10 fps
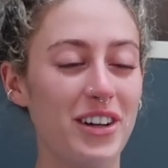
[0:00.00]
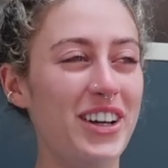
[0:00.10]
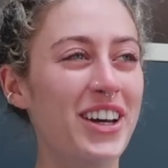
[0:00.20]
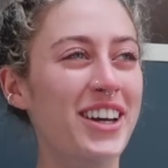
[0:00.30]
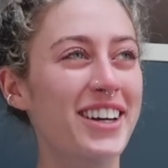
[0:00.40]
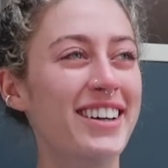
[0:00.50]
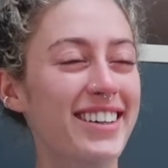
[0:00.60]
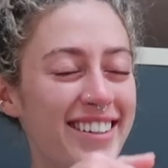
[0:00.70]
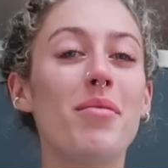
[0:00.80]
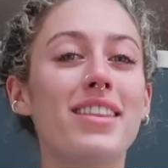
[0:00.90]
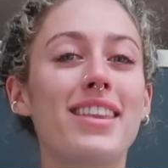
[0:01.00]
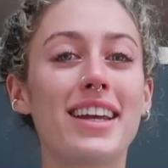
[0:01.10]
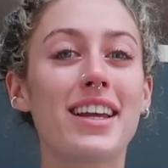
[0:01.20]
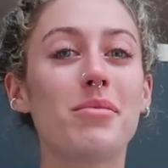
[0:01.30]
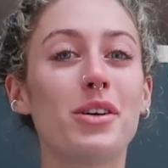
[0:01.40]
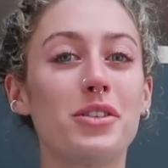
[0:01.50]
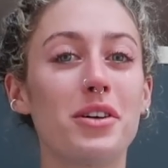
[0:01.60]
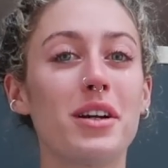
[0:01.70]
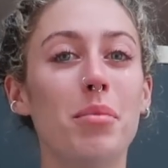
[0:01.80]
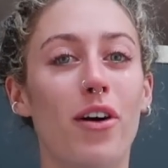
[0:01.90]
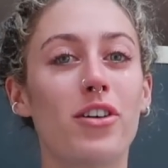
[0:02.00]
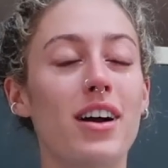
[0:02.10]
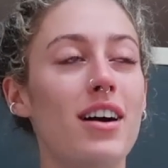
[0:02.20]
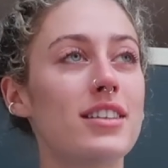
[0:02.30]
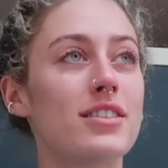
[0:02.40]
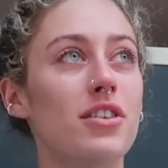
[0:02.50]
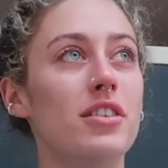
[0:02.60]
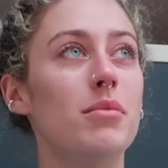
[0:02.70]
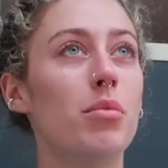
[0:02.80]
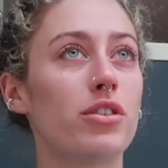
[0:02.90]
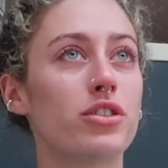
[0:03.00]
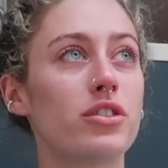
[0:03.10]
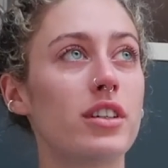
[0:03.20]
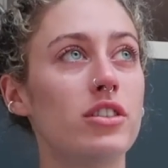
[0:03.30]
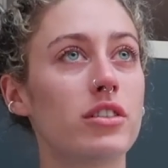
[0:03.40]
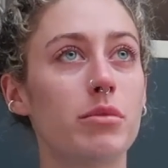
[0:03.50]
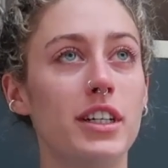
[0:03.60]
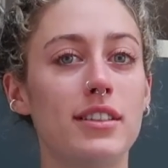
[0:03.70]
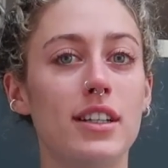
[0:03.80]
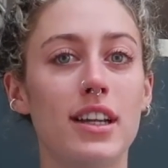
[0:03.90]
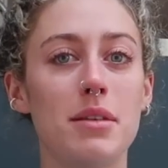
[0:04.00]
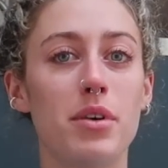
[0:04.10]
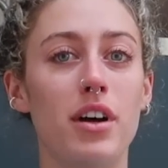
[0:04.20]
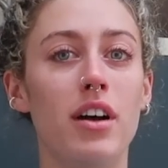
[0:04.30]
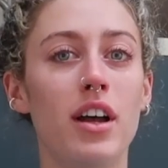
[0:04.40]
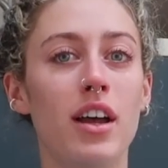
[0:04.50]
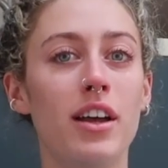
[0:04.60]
I've been thinking about doing a podcast on imposter syndrome recently, but